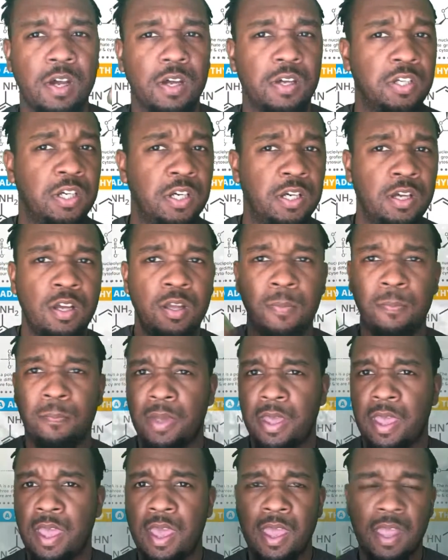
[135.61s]
Good,
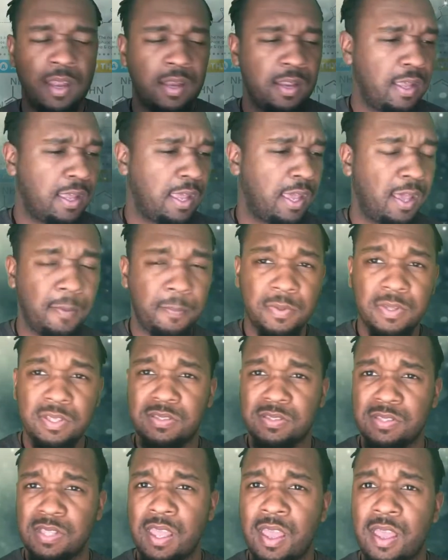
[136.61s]
bad, happy,
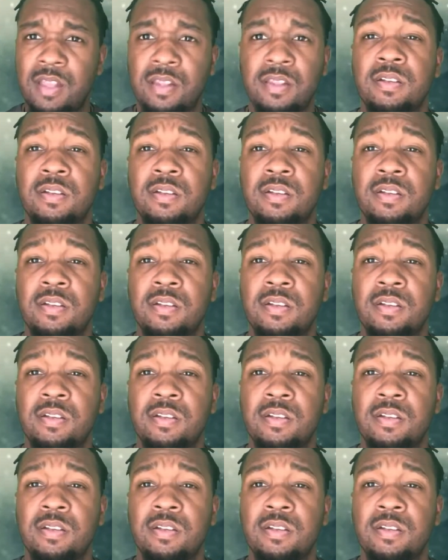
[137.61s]
sad.